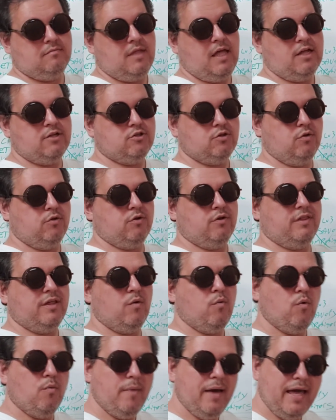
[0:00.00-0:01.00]
And so they're gonna
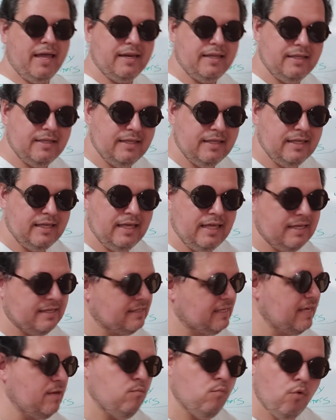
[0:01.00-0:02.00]
think, well, man,
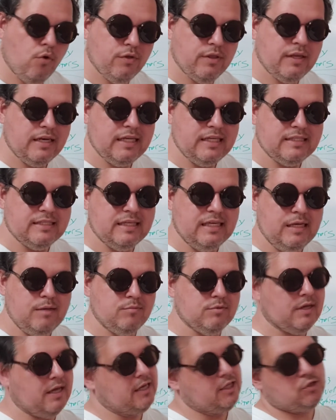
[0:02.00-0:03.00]
is he more than he
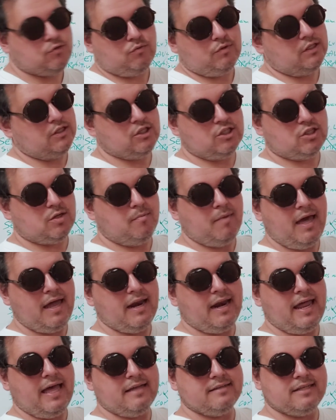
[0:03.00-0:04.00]
seems? And he's really just a man
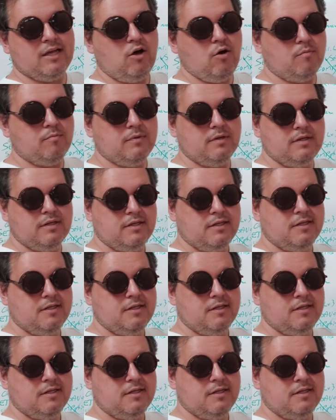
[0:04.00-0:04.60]
and has help.